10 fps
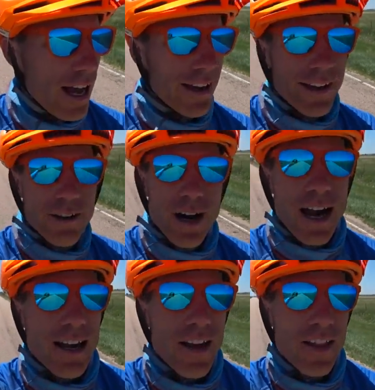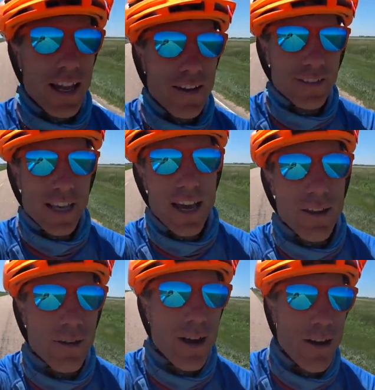I can ride on the left side of
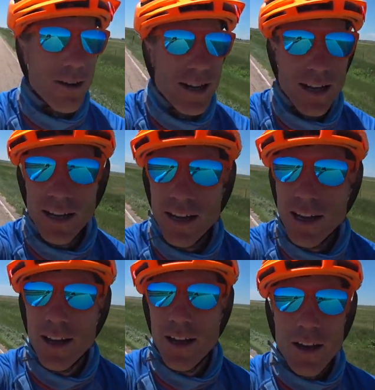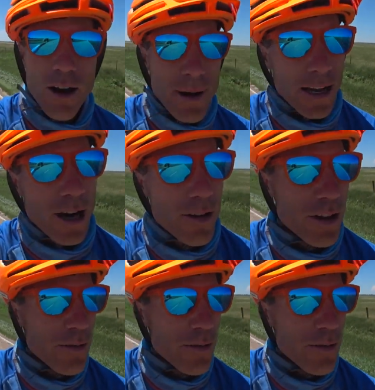the road, go back over to